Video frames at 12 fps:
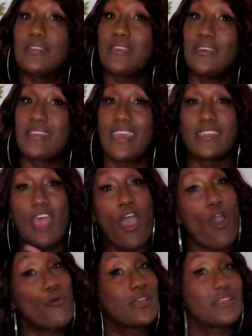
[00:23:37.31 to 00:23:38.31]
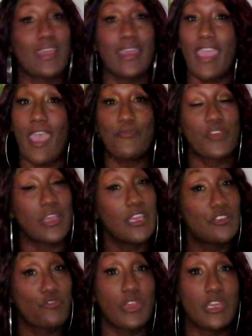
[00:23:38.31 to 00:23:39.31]
sis, as I always say after
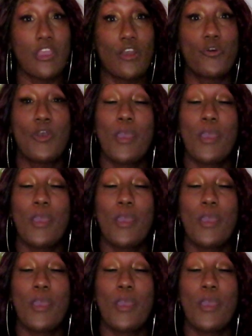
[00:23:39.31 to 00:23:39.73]
each video,